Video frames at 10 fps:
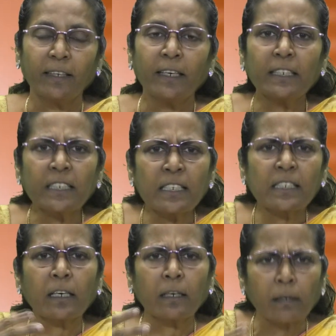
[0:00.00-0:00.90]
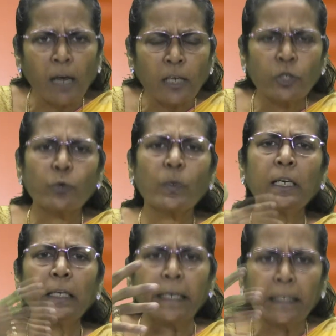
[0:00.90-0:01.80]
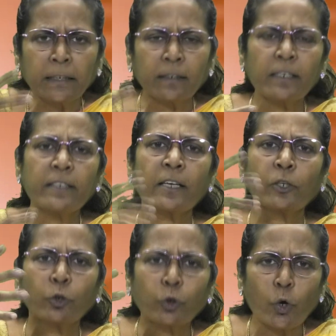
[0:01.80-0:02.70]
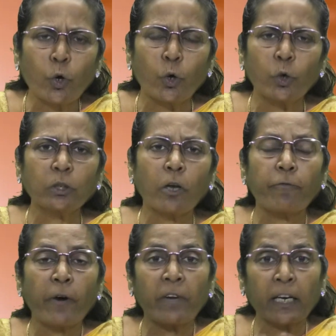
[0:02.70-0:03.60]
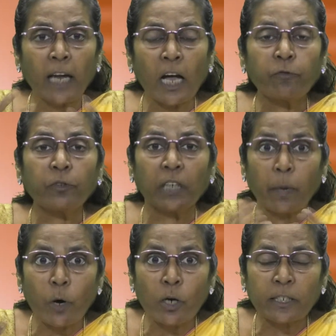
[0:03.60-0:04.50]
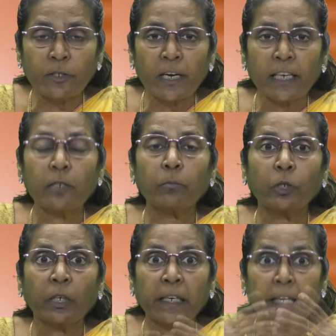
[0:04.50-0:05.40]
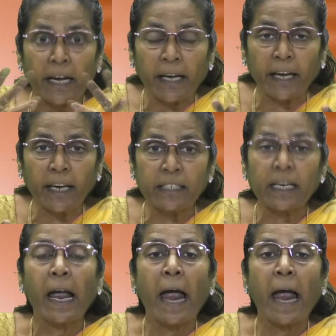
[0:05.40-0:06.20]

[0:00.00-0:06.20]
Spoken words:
It is a gradual increase and growth of our life demonstrating Christ